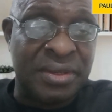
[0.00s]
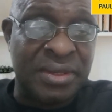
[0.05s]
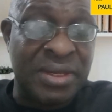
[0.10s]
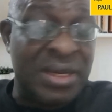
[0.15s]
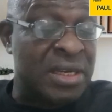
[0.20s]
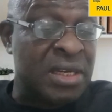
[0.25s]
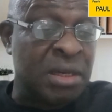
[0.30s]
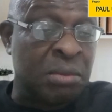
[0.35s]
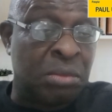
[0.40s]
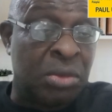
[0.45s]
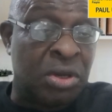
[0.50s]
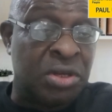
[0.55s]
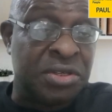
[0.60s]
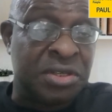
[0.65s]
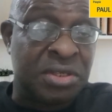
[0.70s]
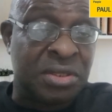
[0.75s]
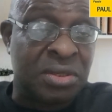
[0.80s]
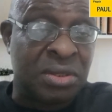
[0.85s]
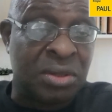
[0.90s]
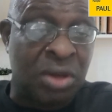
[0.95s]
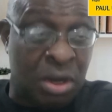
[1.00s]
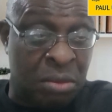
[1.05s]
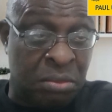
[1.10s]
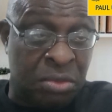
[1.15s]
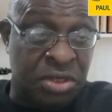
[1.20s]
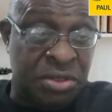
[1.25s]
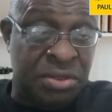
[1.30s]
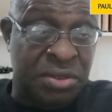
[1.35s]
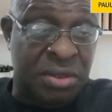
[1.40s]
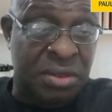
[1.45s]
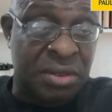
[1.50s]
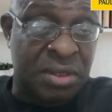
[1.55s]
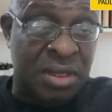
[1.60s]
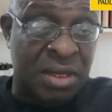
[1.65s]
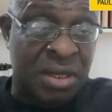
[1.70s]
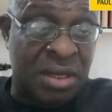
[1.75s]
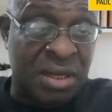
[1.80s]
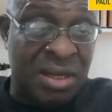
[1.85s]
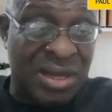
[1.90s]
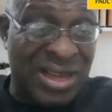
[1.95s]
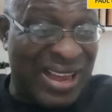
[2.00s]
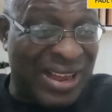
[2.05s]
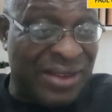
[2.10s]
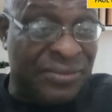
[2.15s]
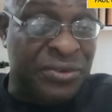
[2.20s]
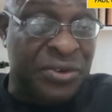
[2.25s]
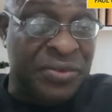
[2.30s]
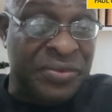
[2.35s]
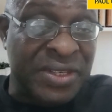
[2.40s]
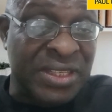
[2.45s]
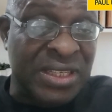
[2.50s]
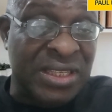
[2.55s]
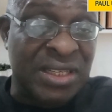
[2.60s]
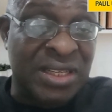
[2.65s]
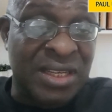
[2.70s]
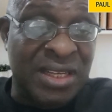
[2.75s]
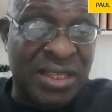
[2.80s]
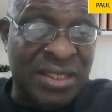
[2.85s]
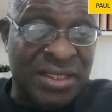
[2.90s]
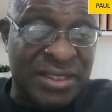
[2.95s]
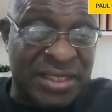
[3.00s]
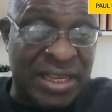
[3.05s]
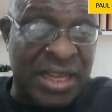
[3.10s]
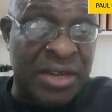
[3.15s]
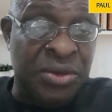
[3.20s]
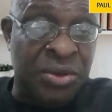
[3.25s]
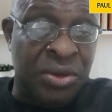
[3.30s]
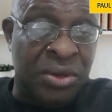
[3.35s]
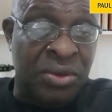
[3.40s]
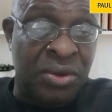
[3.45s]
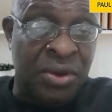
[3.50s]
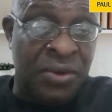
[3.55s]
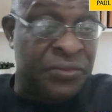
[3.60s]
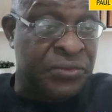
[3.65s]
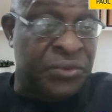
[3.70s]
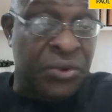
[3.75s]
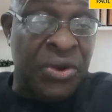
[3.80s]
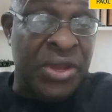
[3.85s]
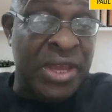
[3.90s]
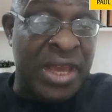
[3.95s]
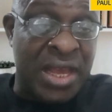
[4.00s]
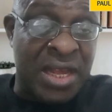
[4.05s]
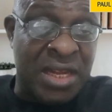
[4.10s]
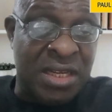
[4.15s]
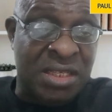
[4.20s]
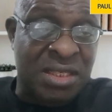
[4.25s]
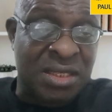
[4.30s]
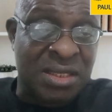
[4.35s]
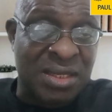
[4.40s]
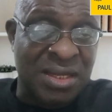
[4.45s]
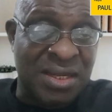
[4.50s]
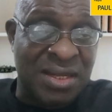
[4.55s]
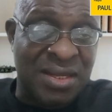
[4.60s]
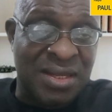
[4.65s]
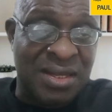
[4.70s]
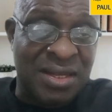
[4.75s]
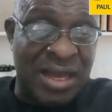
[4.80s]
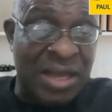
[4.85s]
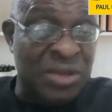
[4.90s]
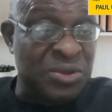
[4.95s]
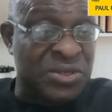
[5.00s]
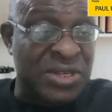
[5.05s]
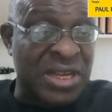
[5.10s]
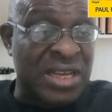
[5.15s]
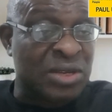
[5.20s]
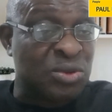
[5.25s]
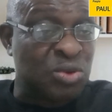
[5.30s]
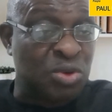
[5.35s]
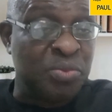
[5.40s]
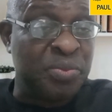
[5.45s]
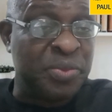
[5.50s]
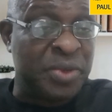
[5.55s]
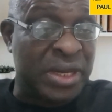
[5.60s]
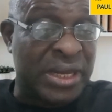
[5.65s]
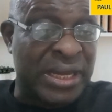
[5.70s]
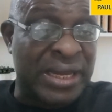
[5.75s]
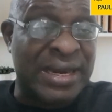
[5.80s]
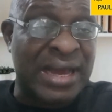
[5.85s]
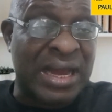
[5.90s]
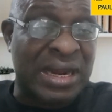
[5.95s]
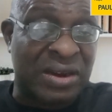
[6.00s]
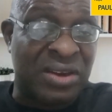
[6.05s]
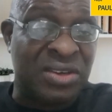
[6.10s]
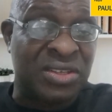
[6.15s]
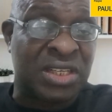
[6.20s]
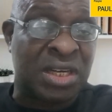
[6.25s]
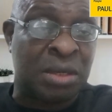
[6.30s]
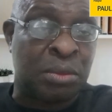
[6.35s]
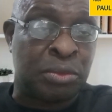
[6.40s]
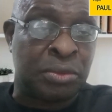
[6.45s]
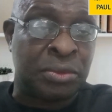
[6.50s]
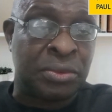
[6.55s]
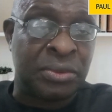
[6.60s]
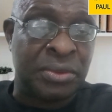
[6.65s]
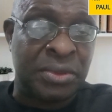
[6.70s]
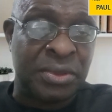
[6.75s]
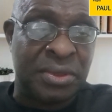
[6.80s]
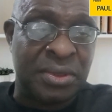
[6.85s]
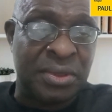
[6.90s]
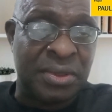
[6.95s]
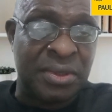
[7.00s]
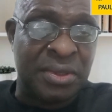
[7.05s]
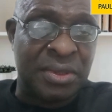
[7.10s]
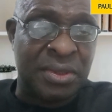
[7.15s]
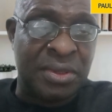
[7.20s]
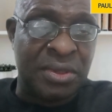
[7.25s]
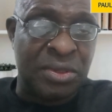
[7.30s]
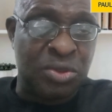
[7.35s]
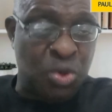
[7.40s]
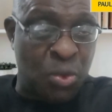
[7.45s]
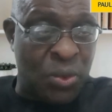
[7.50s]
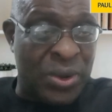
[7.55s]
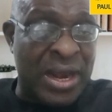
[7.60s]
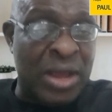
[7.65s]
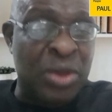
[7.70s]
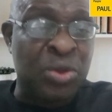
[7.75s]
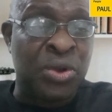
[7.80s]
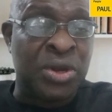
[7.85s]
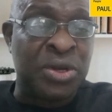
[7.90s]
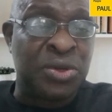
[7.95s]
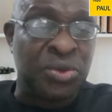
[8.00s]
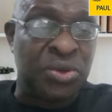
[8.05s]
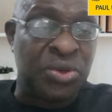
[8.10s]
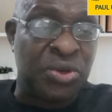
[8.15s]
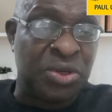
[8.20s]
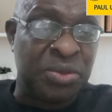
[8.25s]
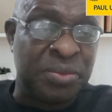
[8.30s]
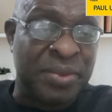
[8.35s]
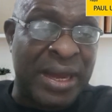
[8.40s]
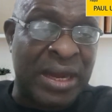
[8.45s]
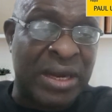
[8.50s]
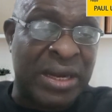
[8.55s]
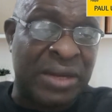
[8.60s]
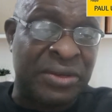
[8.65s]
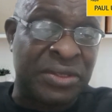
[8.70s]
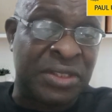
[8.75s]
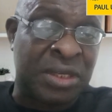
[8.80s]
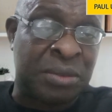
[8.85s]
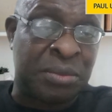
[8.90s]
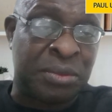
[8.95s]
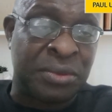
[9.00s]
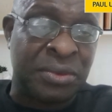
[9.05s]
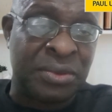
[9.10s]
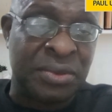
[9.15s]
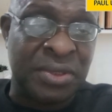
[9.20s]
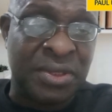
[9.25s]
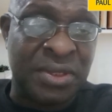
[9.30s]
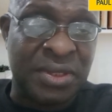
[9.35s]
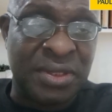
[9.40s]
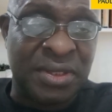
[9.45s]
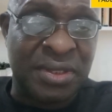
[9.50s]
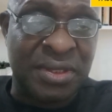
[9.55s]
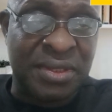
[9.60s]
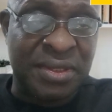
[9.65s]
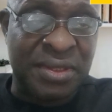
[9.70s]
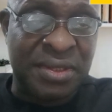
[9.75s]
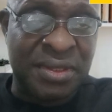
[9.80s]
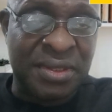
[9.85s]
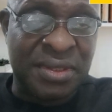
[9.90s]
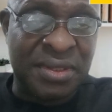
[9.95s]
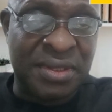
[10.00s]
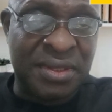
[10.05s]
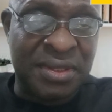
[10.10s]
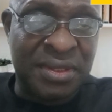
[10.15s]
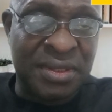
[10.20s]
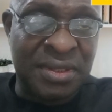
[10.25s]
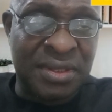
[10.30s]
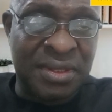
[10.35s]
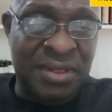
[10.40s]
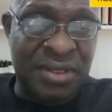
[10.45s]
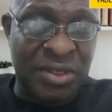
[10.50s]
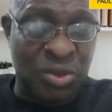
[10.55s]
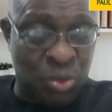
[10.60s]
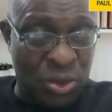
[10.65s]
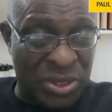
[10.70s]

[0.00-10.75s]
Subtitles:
18 months, almost half of the tenure of 4 years. And you say he couldn't be held accountable. So when are you going to hold me accountable? In